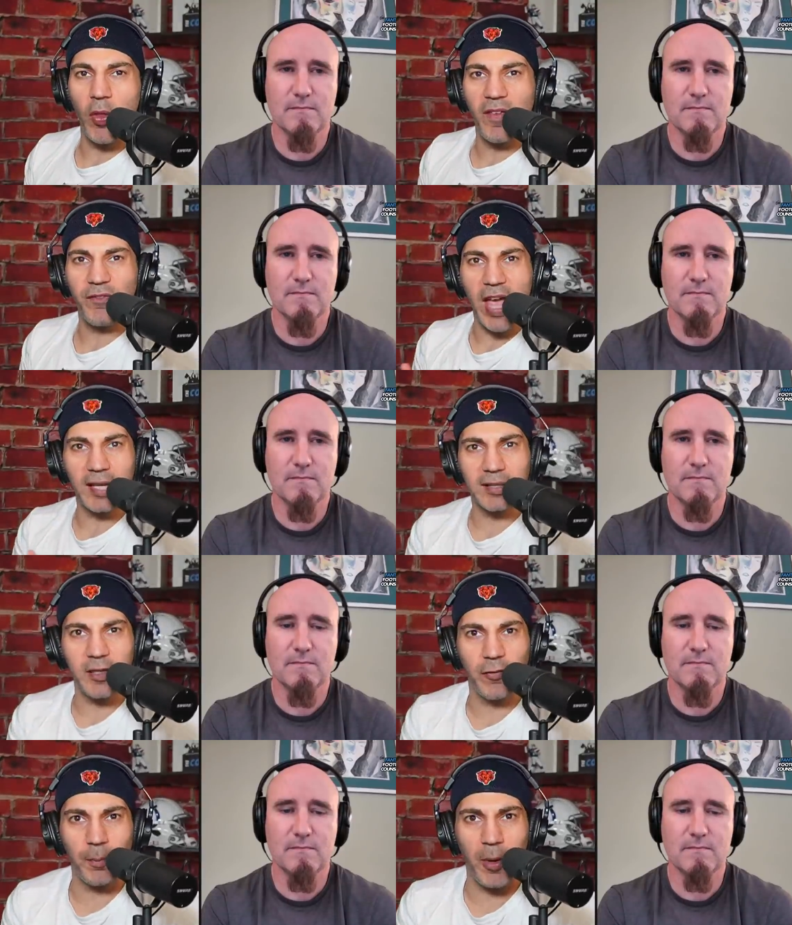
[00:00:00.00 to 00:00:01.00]
Speaker 1: the
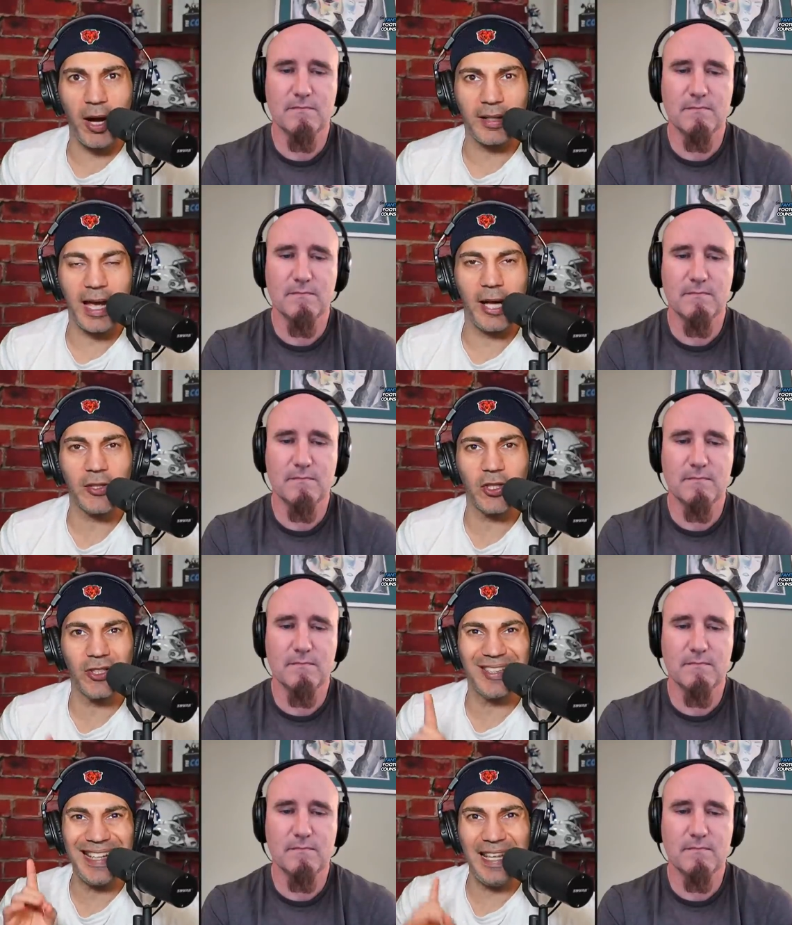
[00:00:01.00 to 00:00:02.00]
Fantasy Football
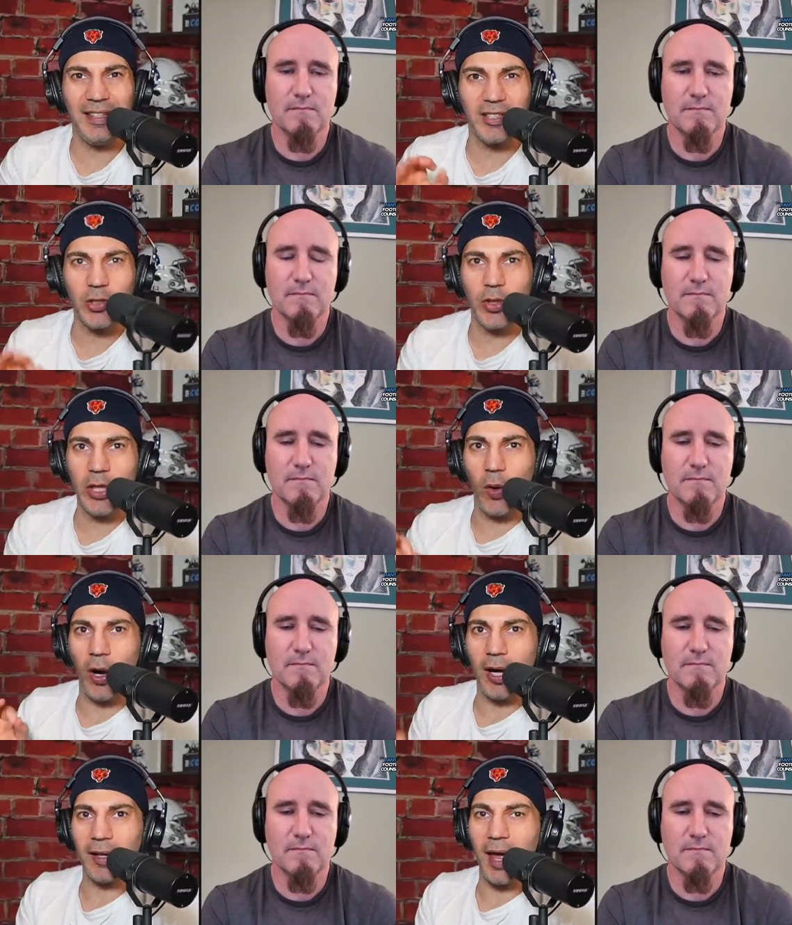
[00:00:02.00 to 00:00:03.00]
Counselor, in the studio
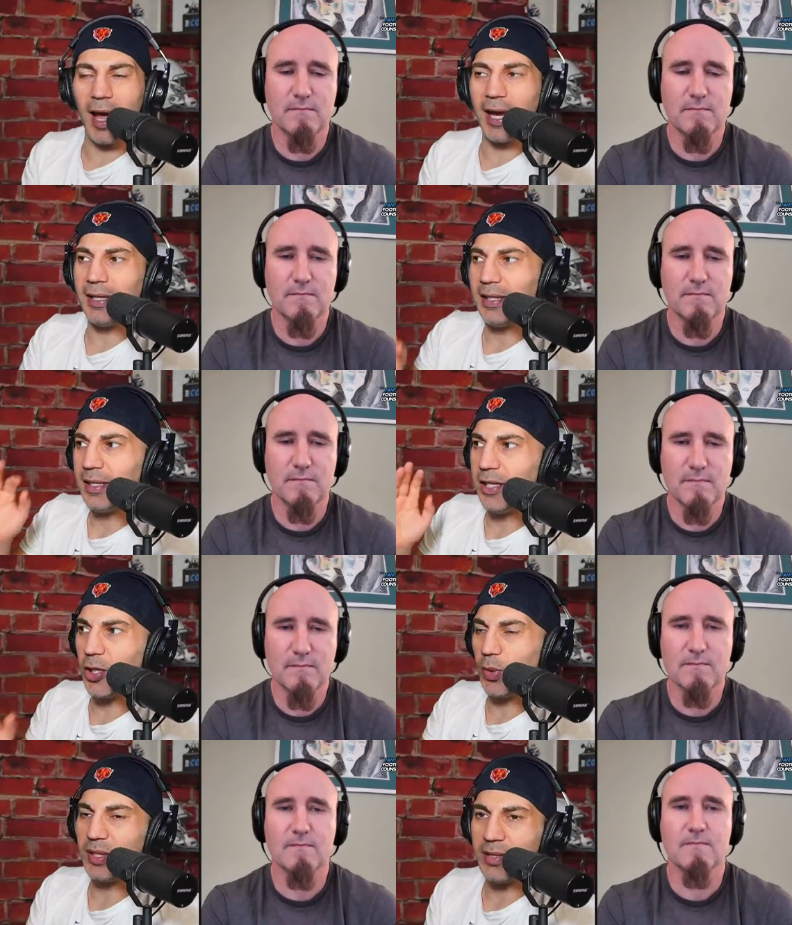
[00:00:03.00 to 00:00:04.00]
online
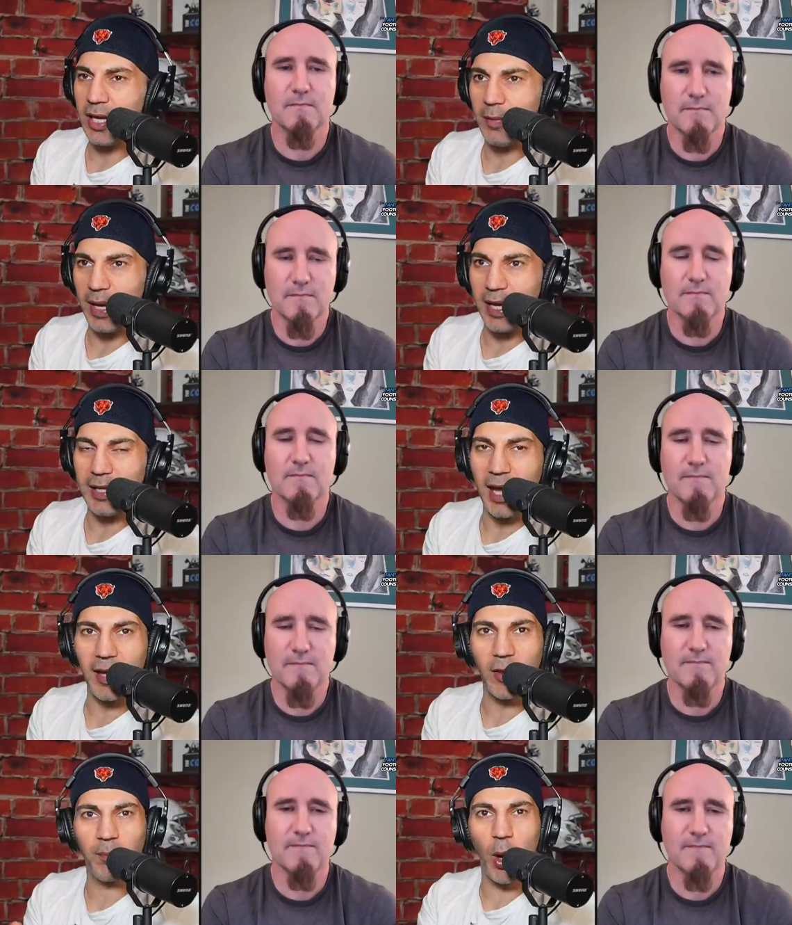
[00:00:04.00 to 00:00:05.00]
here with Tim, a k
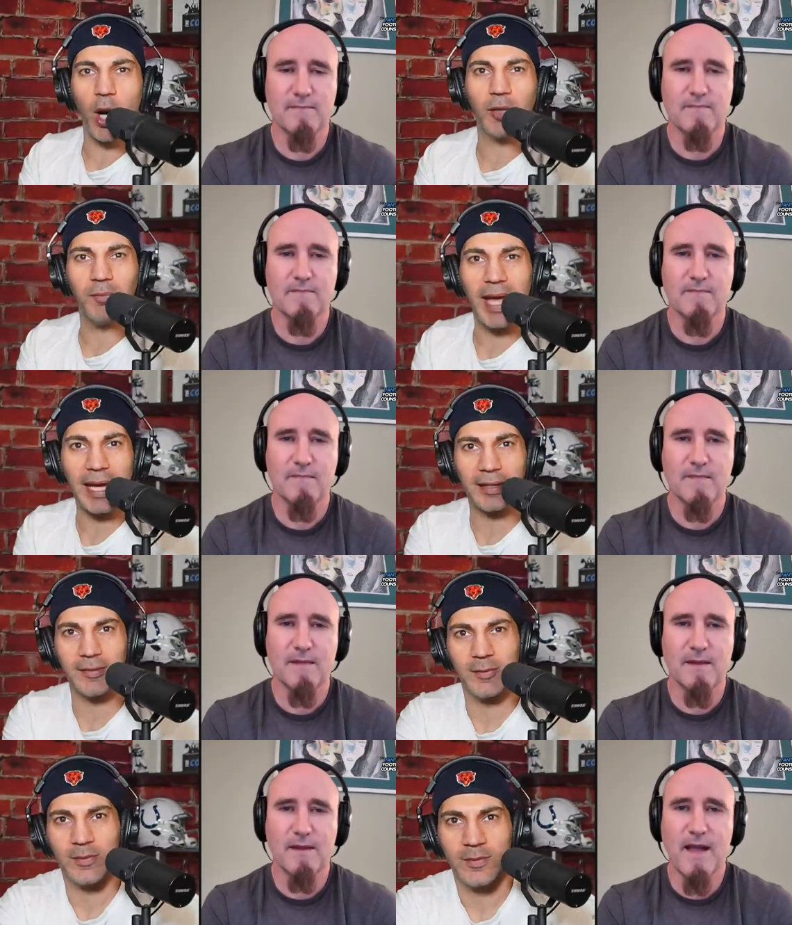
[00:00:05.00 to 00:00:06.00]
a the Bald Man.
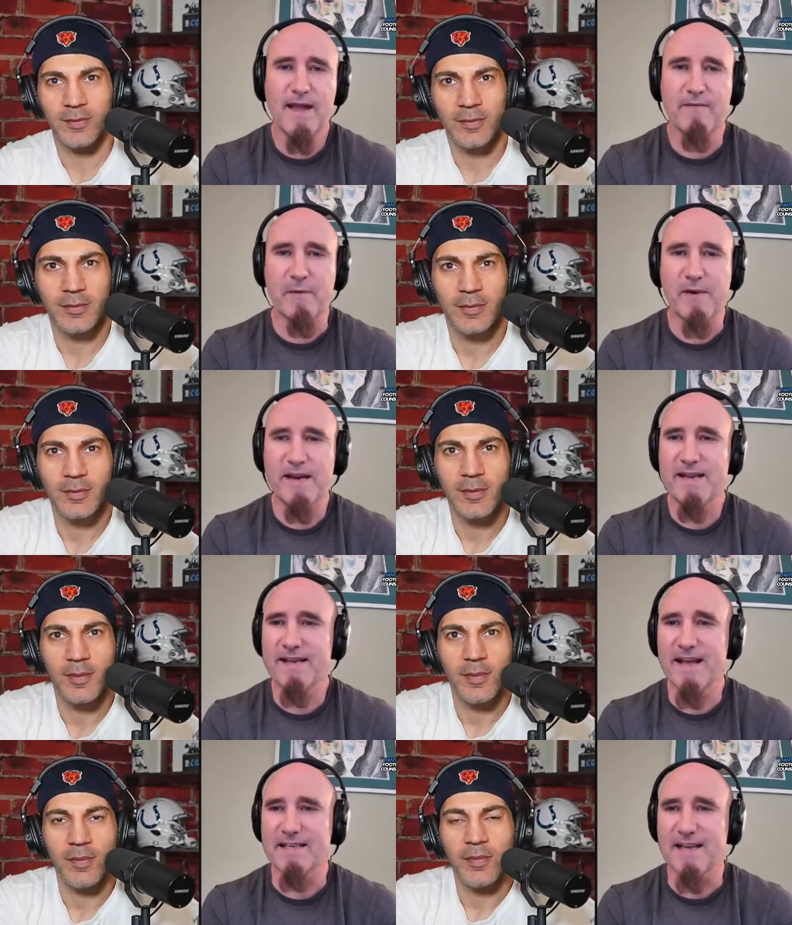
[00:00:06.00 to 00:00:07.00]
Speaker 2: Hi, everybody.
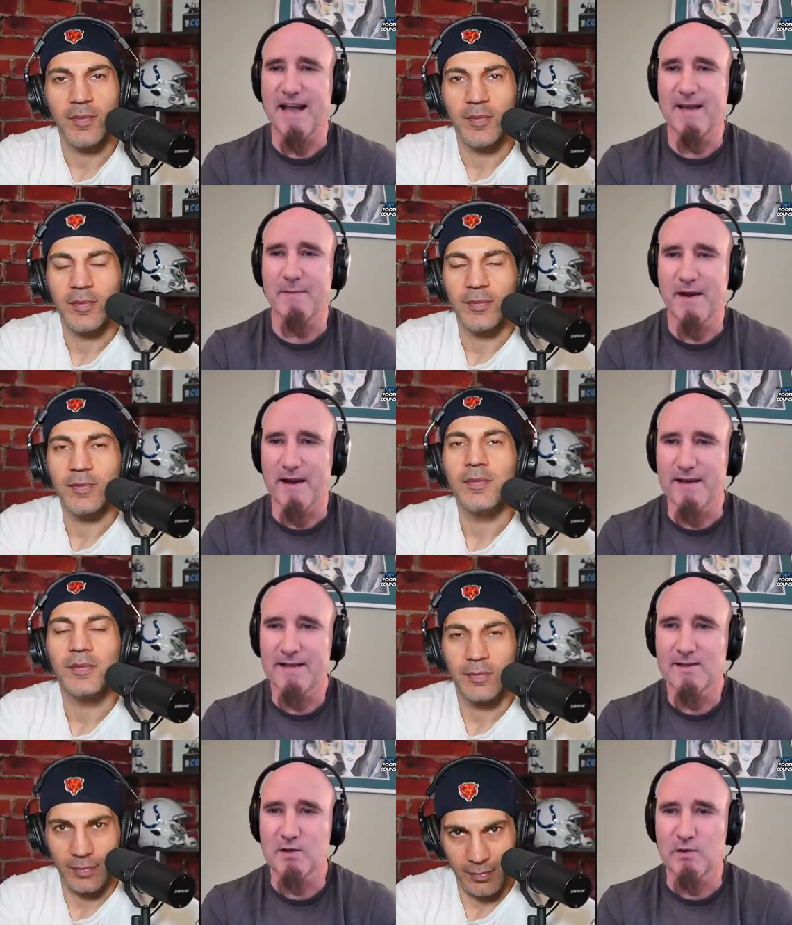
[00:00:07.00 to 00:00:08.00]
Yes, I am not
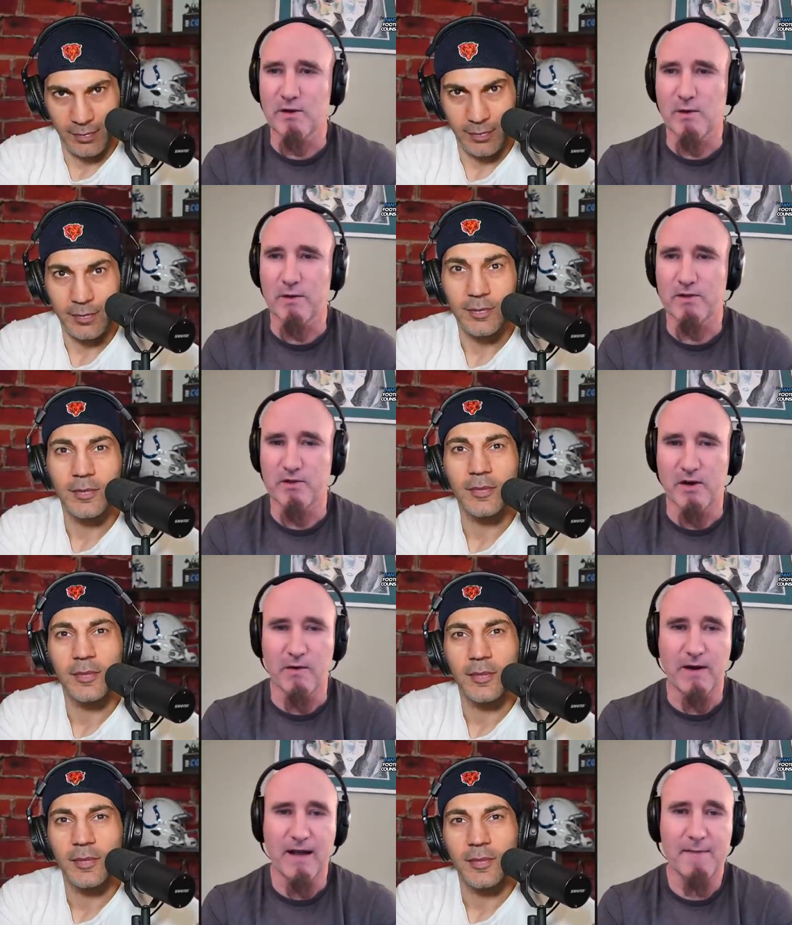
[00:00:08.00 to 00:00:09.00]
in studio with
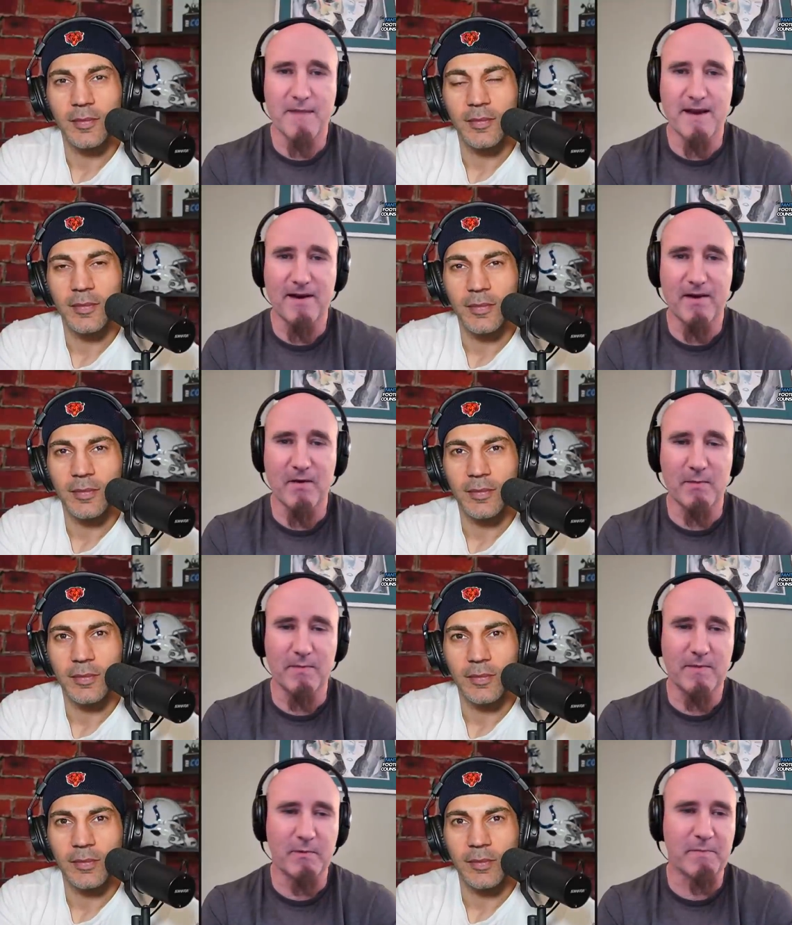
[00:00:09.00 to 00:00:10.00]
Joe. I'm at home
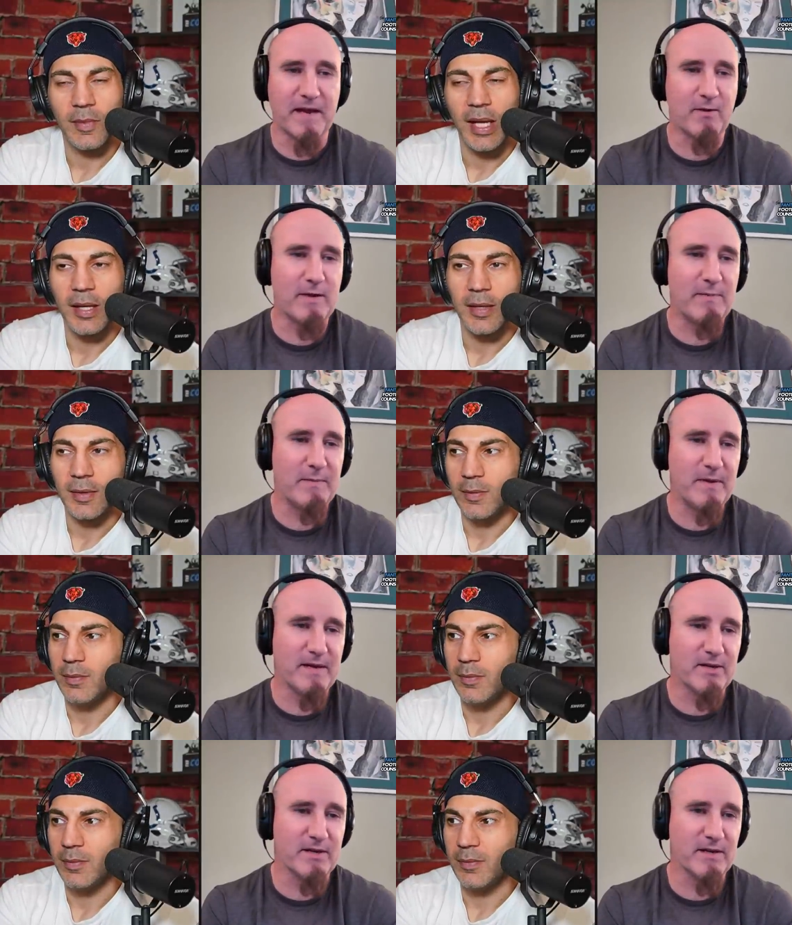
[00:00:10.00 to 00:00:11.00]
with my creepy
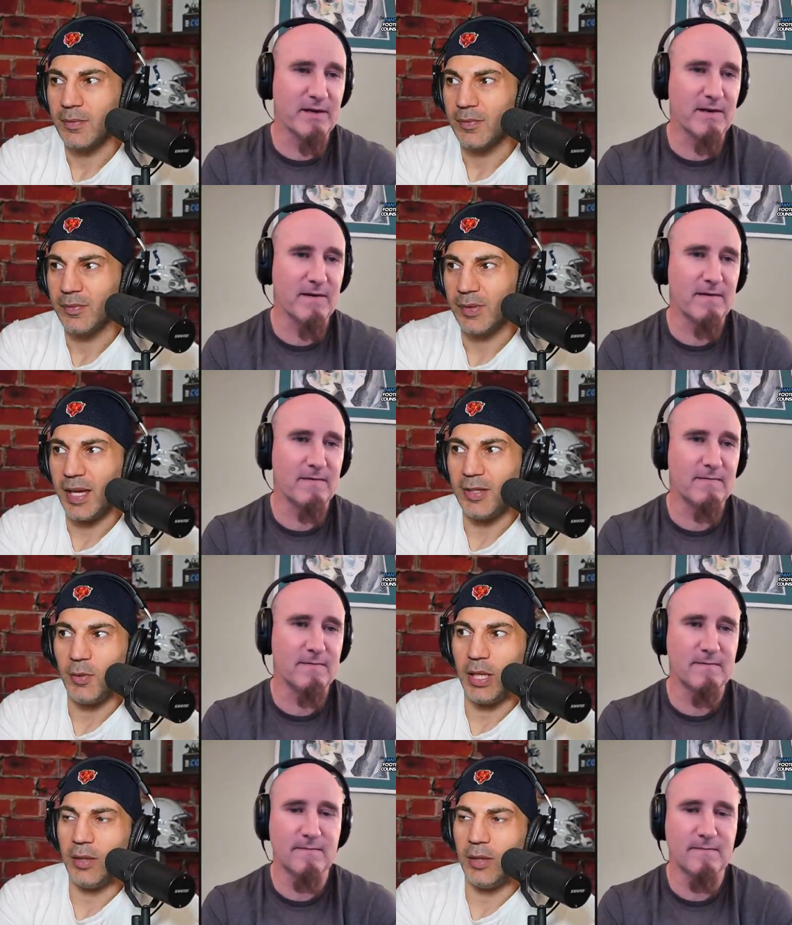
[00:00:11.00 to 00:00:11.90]
picture.
Speaker 1: Yeah, do you want to...